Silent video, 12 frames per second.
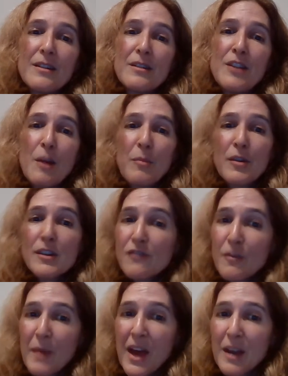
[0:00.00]
numbers
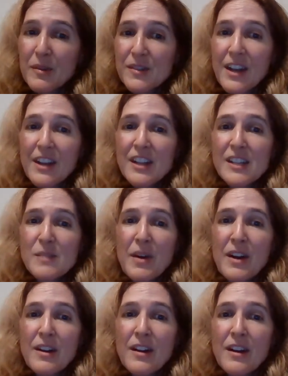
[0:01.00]
from animal studies,
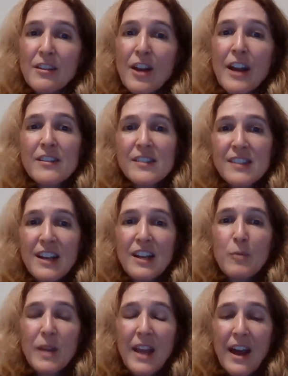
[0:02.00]
but a lot of this data
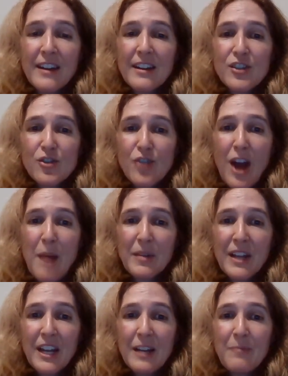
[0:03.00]
we can
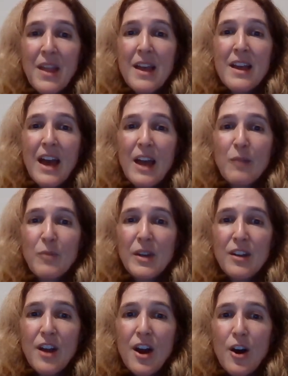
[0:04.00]
extrapolate. And we
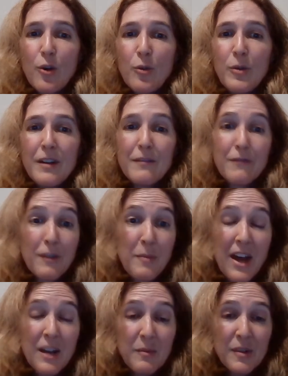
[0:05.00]
know from
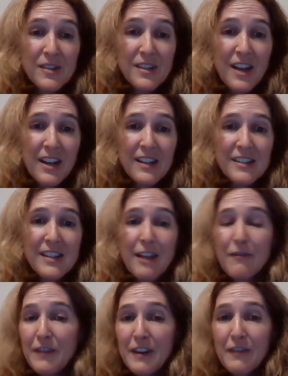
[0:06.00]
animal studies that
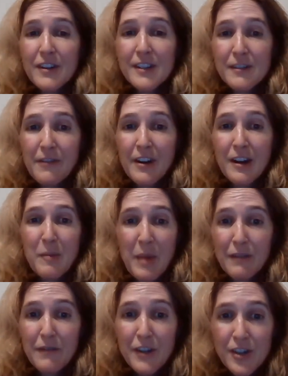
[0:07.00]
fever is very
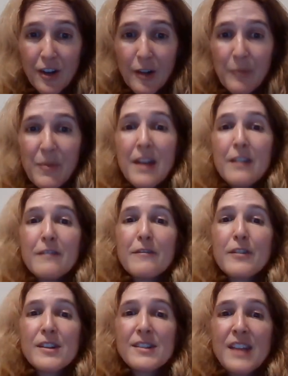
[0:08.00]
beneficial. For
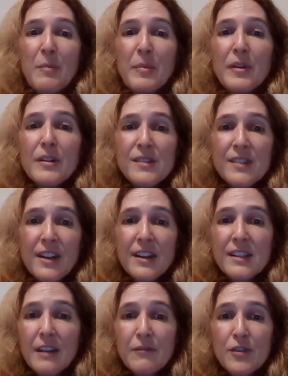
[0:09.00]
example,
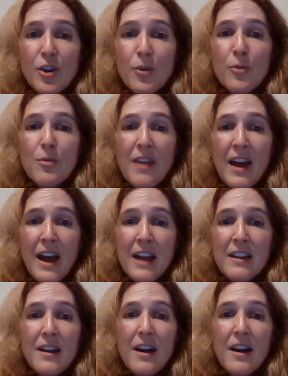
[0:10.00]
studies have shown that
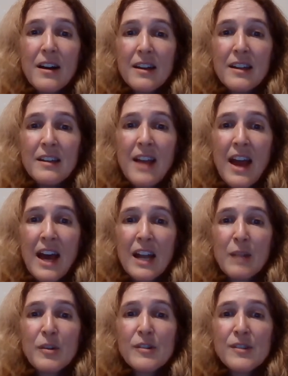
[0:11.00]
in
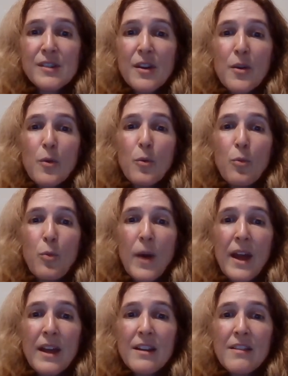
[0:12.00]
animals,
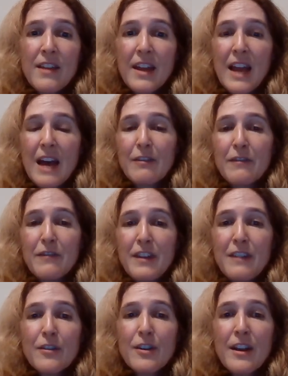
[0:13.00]
when they have a
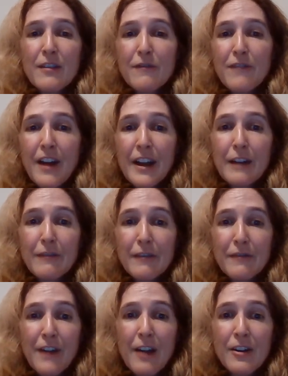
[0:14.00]
fever and they're fighting off a
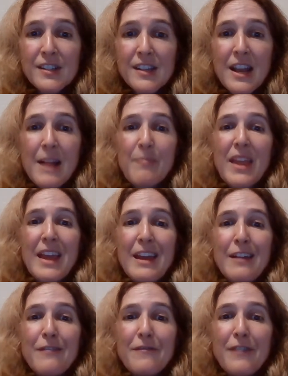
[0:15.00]
virus,
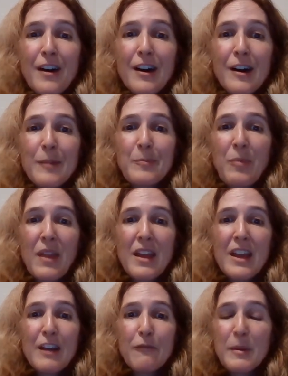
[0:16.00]
if
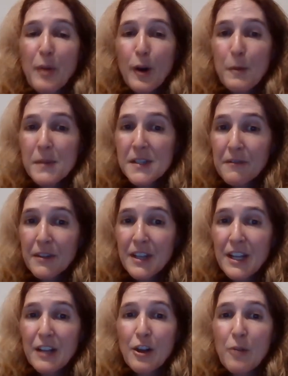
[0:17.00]
we
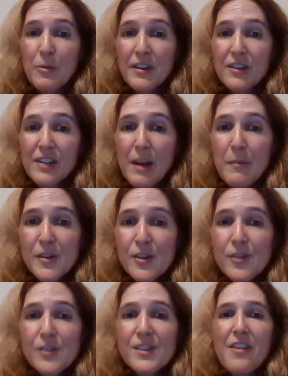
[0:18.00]
purposefully lower their
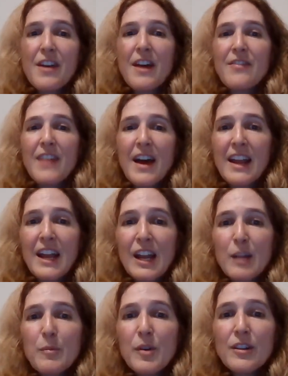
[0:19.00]
temperatures, then that
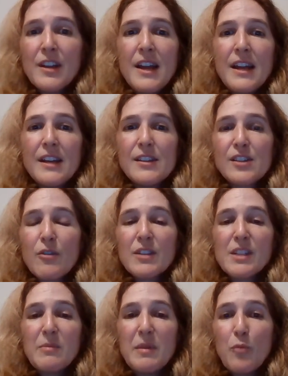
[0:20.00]
animal is going
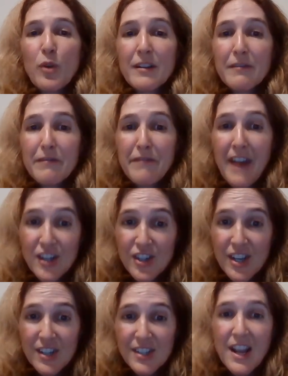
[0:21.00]
to be more
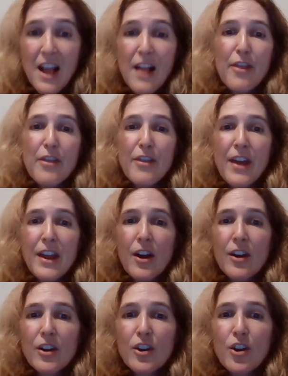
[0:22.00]
infectious. They
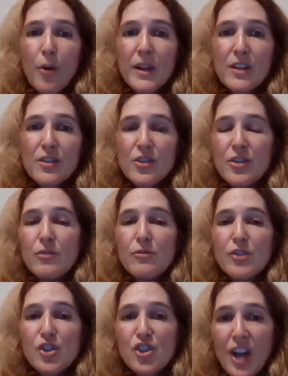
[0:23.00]
are going to
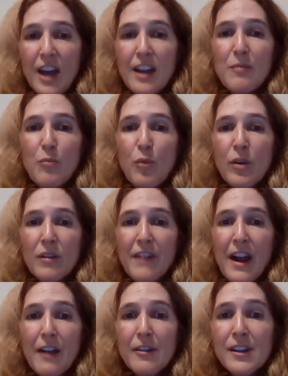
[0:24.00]
shed more
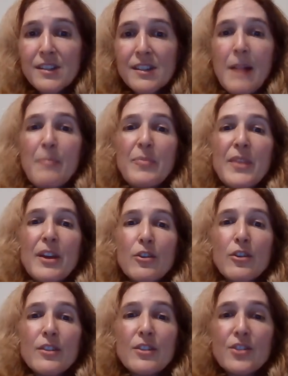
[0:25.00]
virus. They are
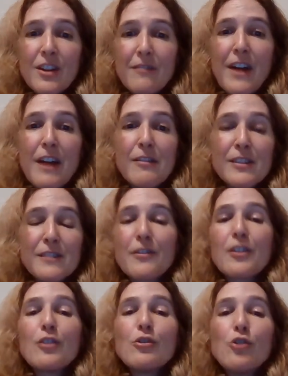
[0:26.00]
going to shed virus for
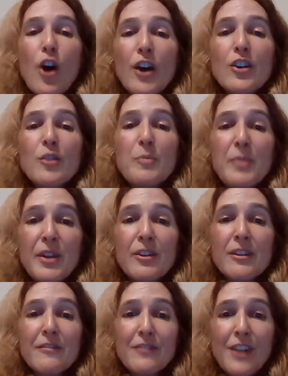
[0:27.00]
a longer
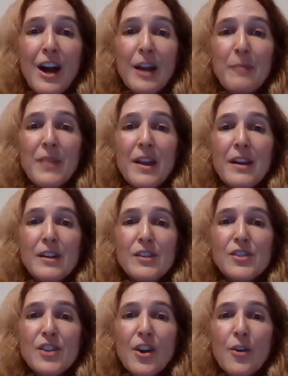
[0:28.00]
period of time.
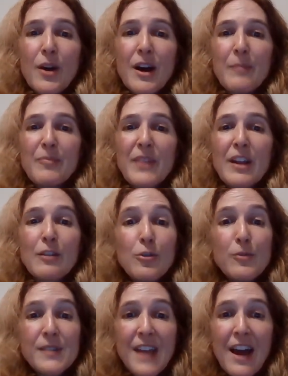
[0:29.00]
So they
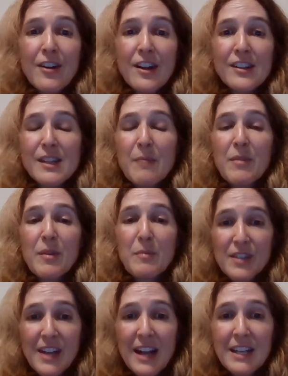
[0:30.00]
lose out on some of the
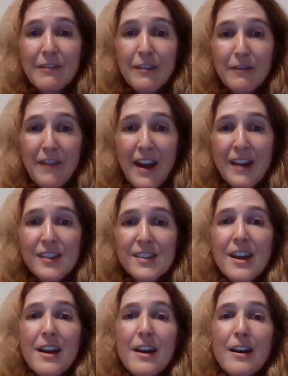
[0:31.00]
protective effects
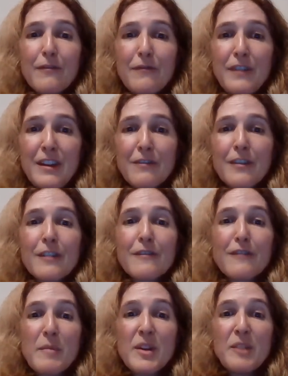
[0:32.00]
of fever
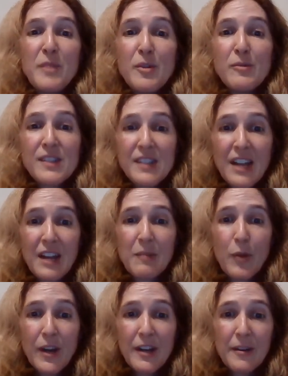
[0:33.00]
from an immune
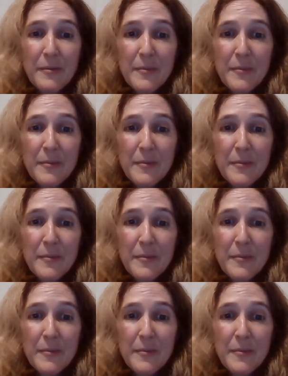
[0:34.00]
standpoint.